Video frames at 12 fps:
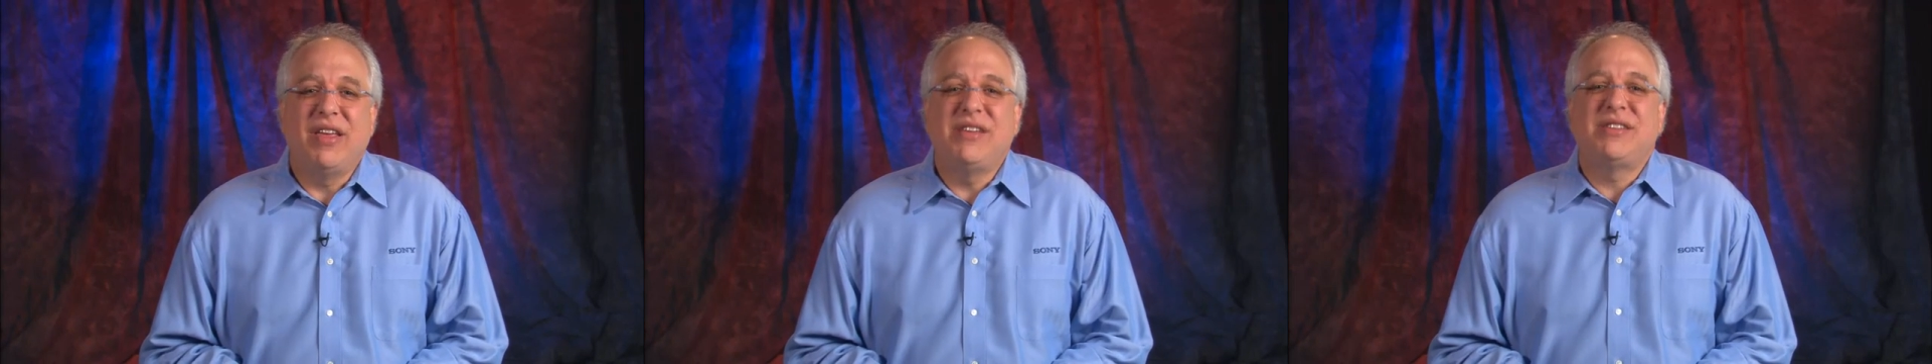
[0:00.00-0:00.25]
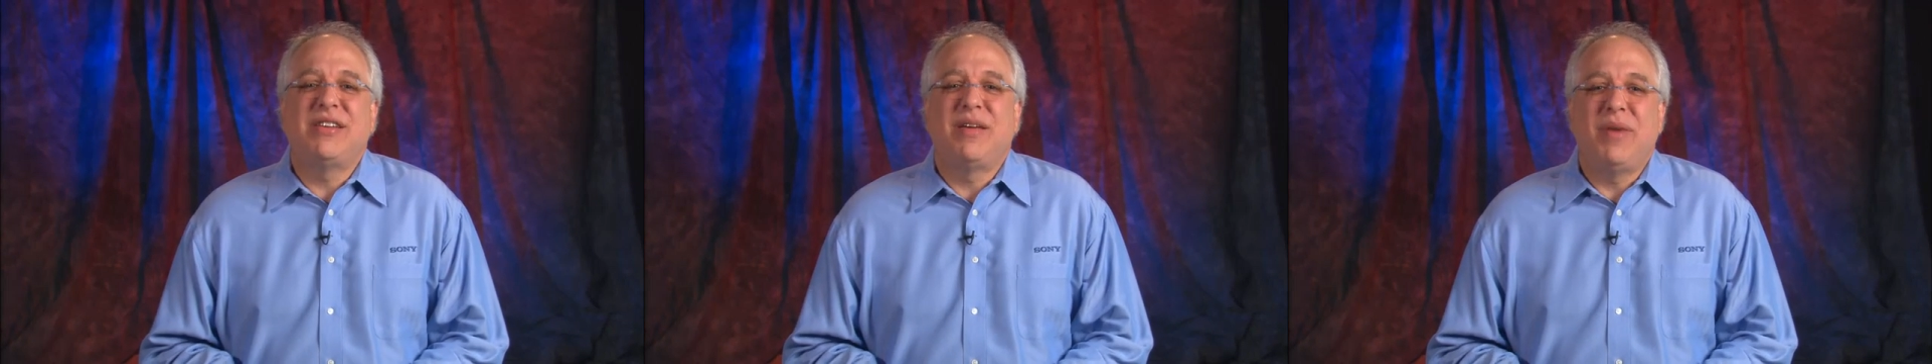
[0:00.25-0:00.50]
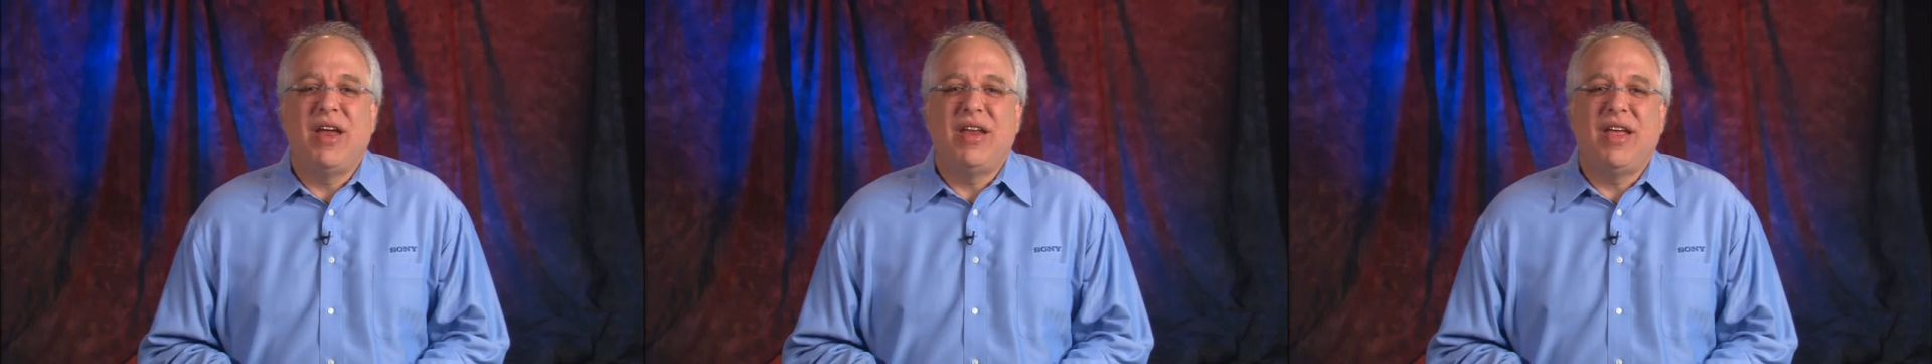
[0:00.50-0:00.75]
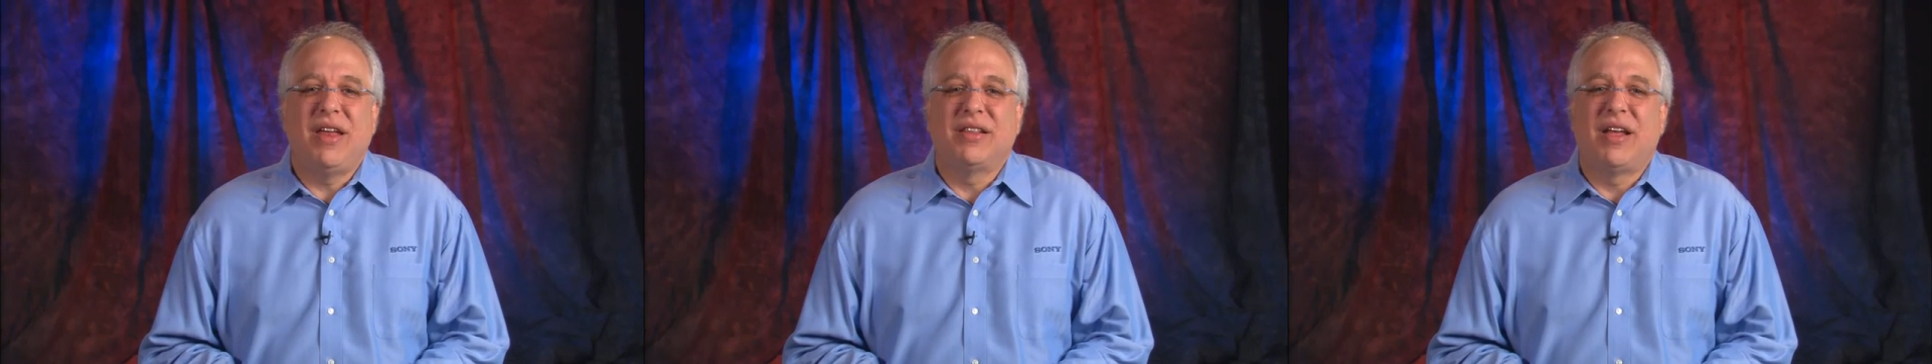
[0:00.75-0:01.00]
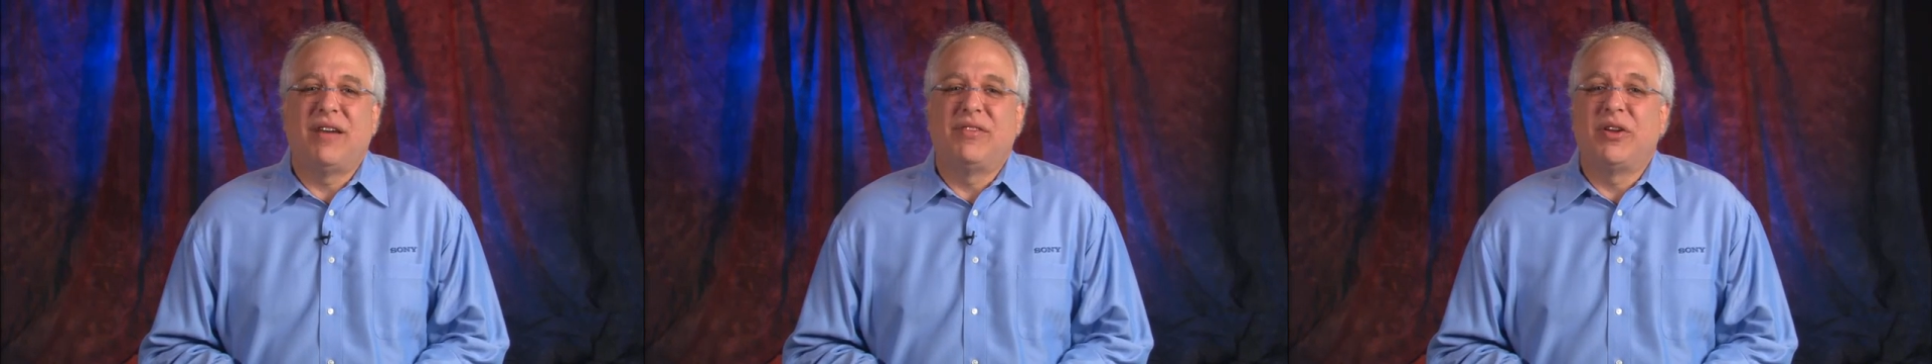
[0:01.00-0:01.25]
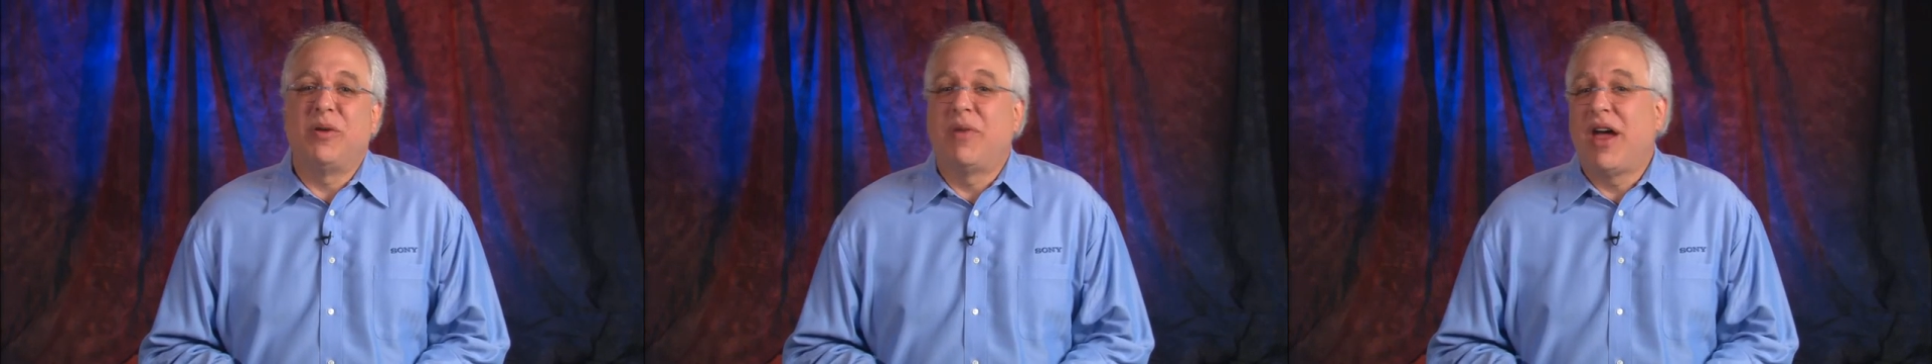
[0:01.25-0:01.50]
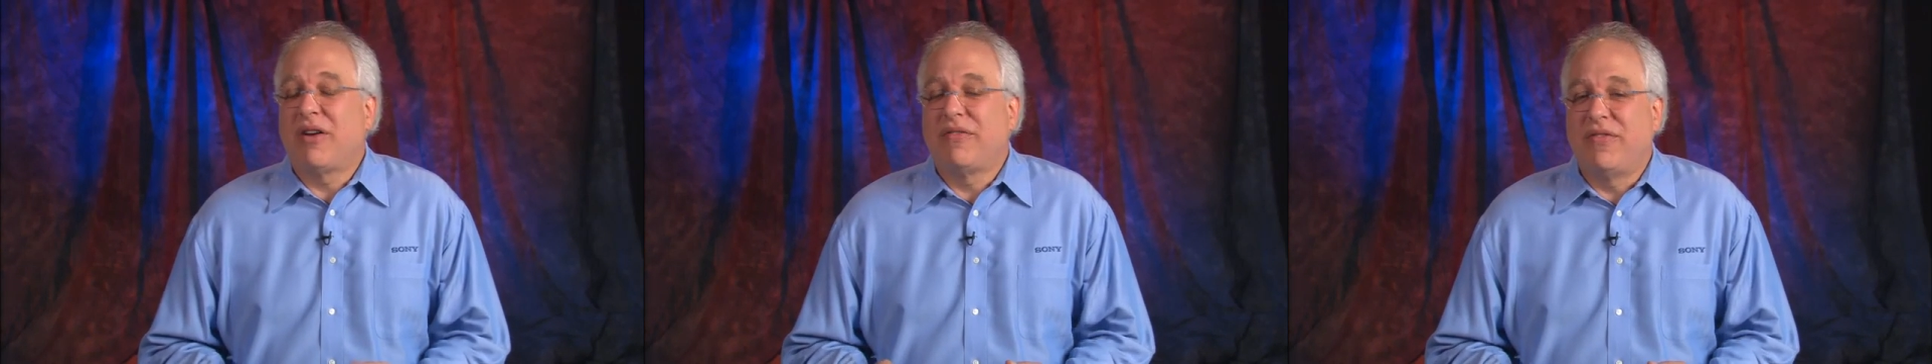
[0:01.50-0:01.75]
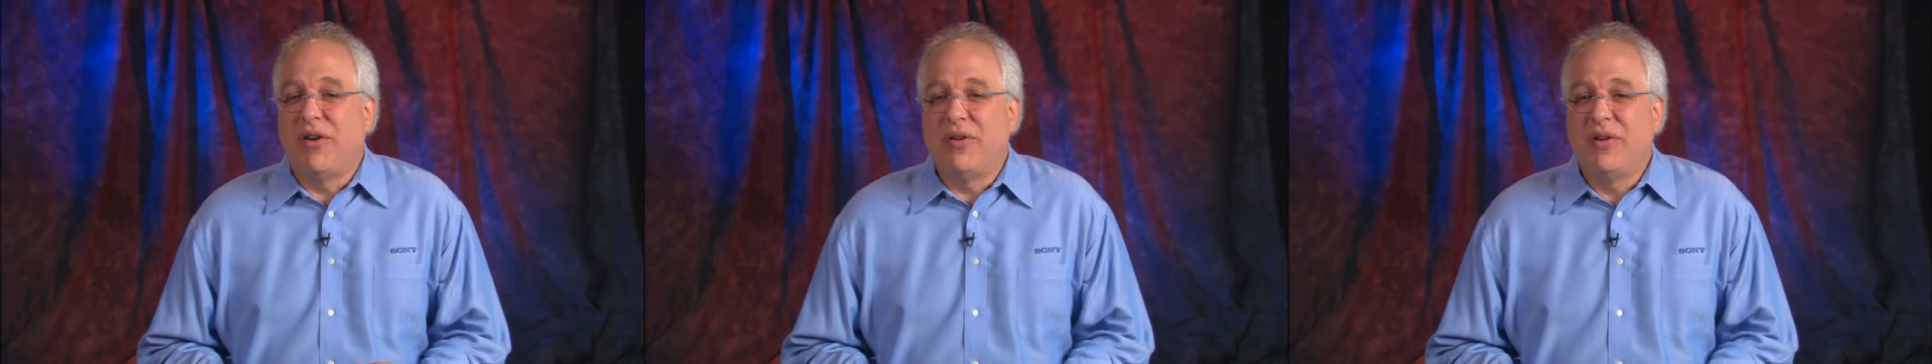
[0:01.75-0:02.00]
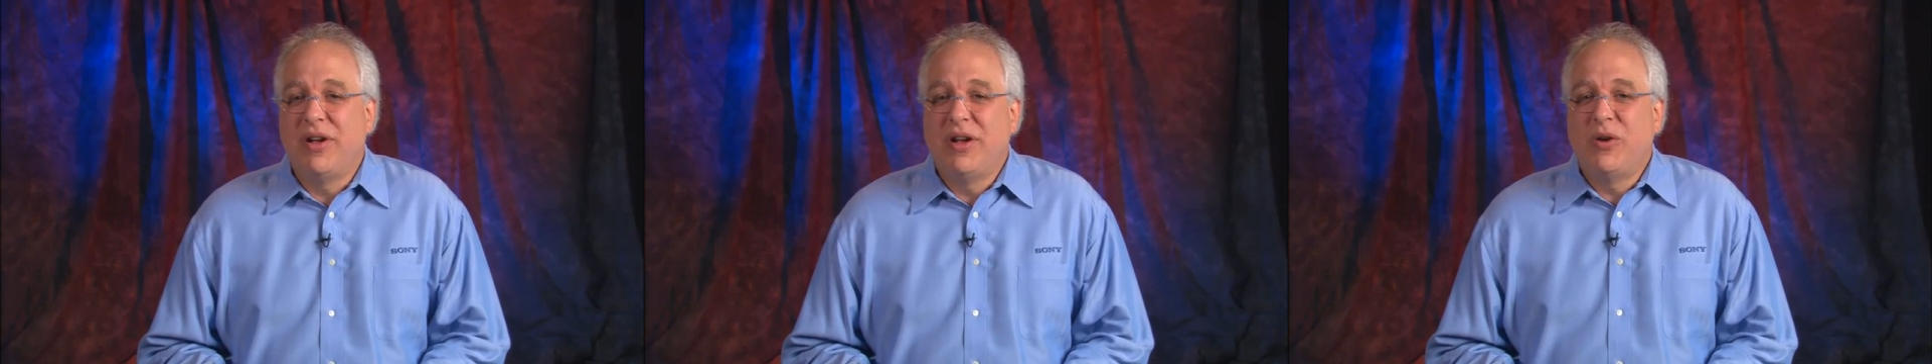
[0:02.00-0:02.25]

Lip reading: ECM-88 Lavalier microphone